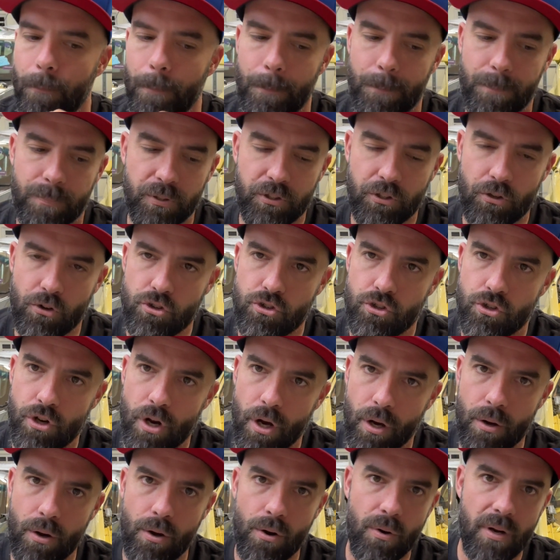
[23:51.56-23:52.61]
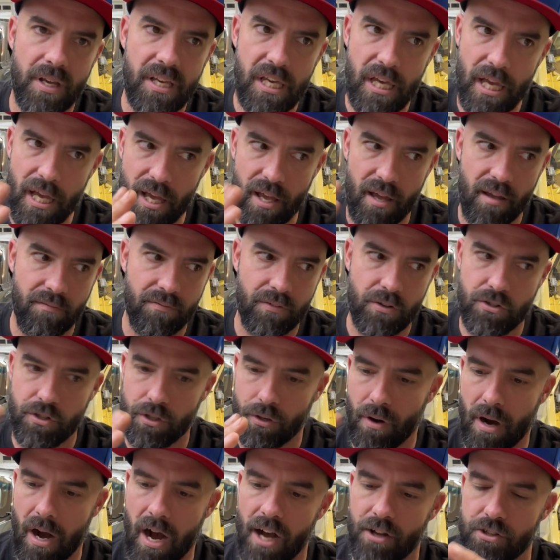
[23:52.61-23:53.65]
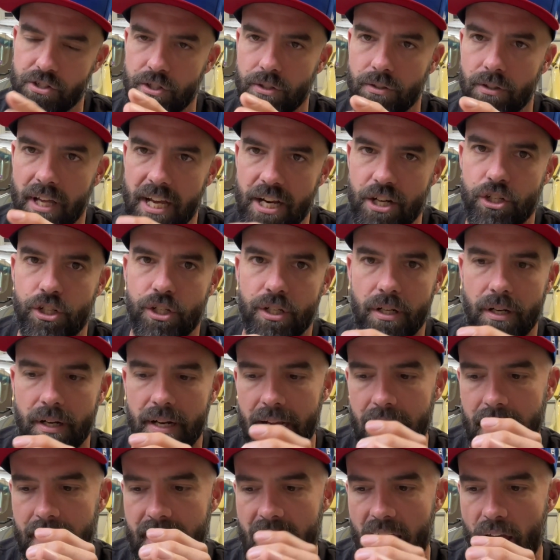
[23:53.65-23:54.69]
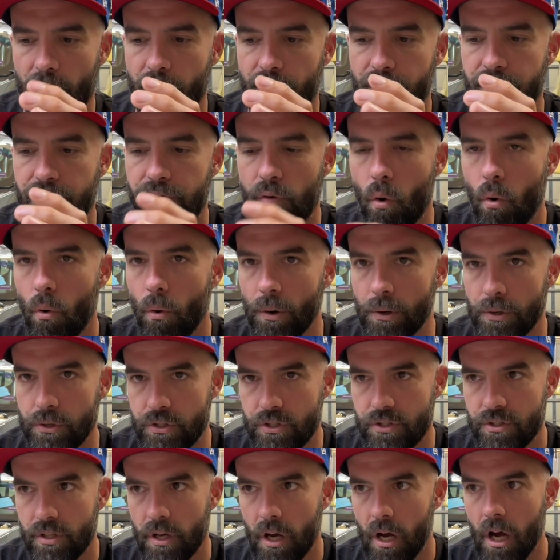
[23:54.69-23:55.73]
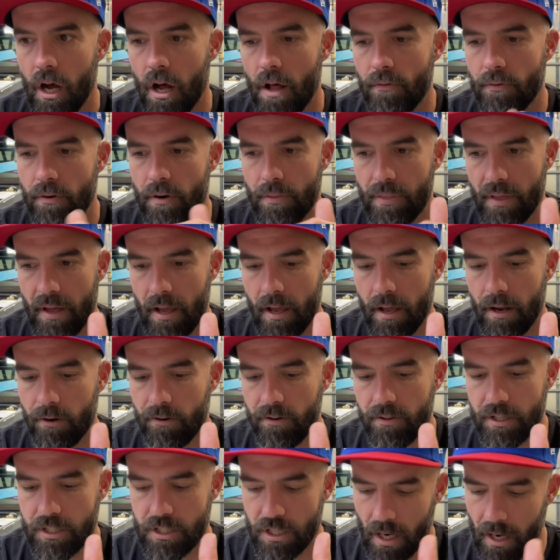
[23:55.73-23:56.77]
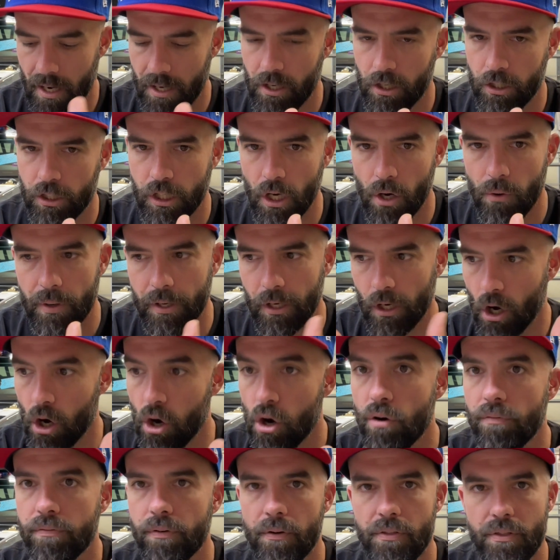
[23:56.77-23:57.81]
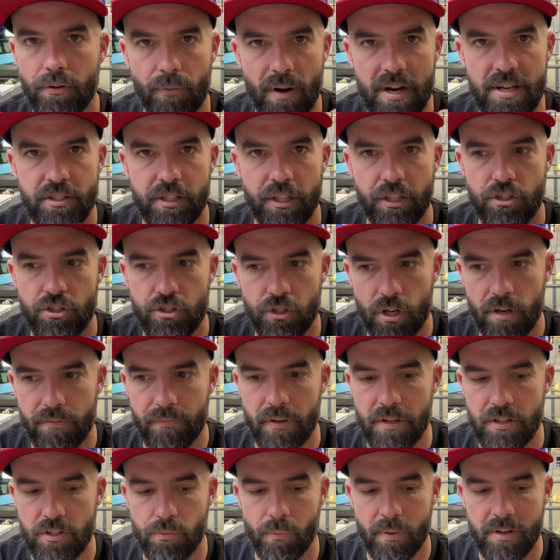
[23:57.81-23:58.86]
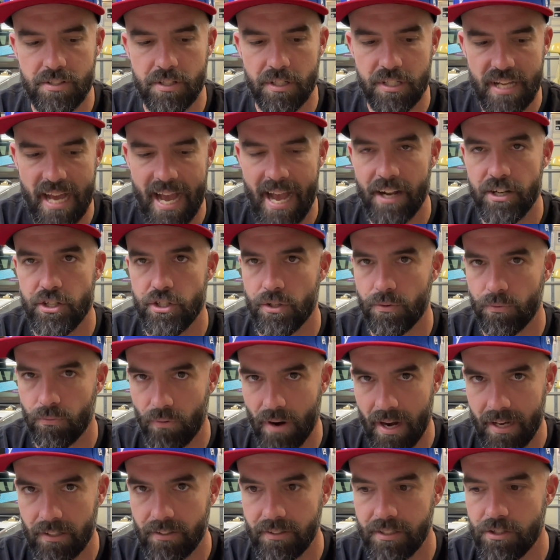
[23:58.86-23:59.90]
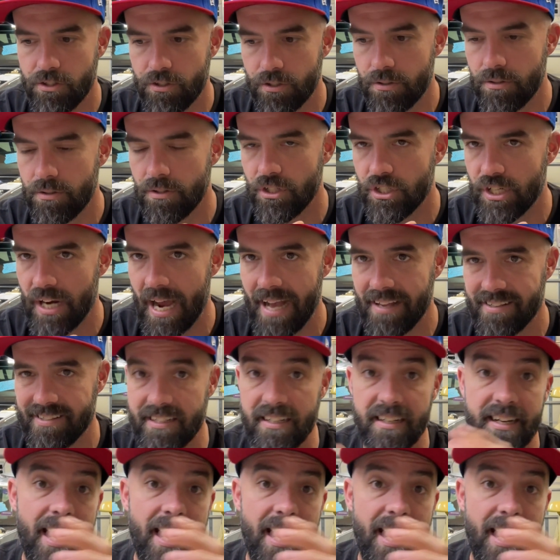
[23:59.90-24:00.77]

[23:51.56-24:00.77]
But there's no give, there's no oscillation in that force other than the tire going over the racing surface when it's attached directly to the chassis.